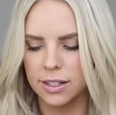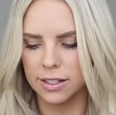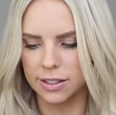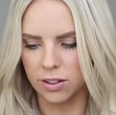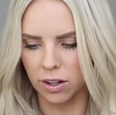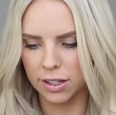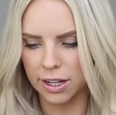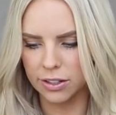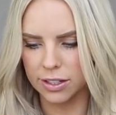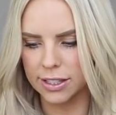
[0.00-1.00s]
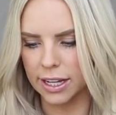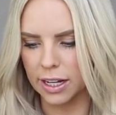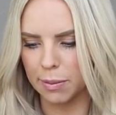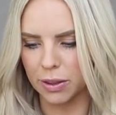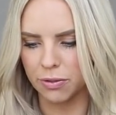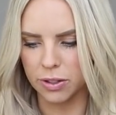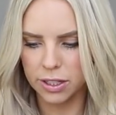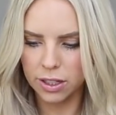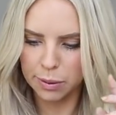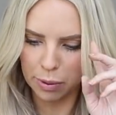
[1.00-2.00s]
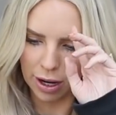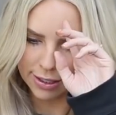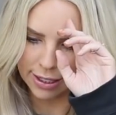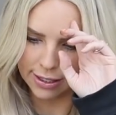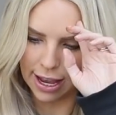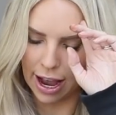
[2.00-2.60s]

Does Scarlett understand about the fertility process?